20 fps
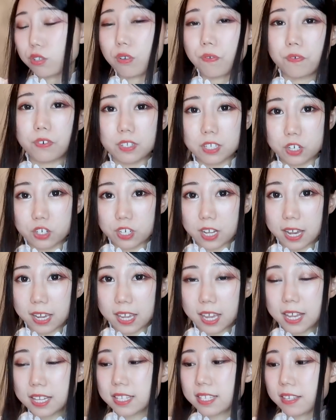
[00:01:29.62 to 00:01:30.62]
So for the
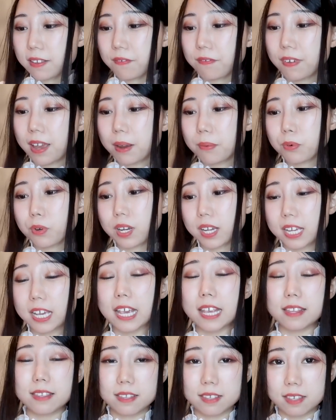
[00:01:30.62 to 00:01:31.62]
jacket, the fabric
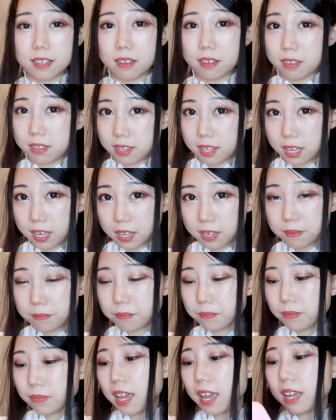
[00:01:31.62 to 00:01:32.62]
is thin
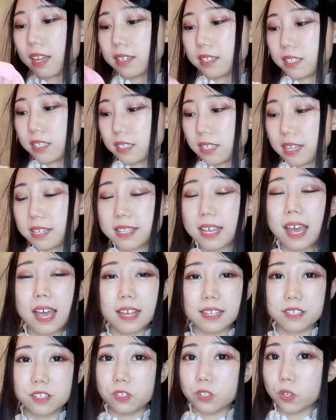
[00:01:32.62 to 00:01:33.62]
and it
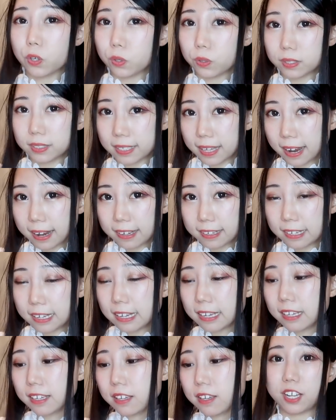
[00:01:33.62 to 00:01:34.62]
has no
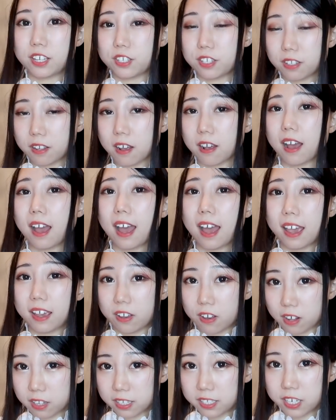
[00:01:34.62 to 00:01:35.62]
lining. It's not
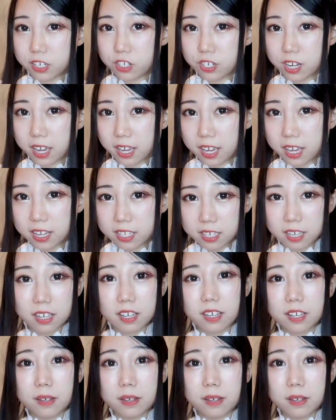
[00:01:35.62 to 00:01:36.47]
high quality jacket.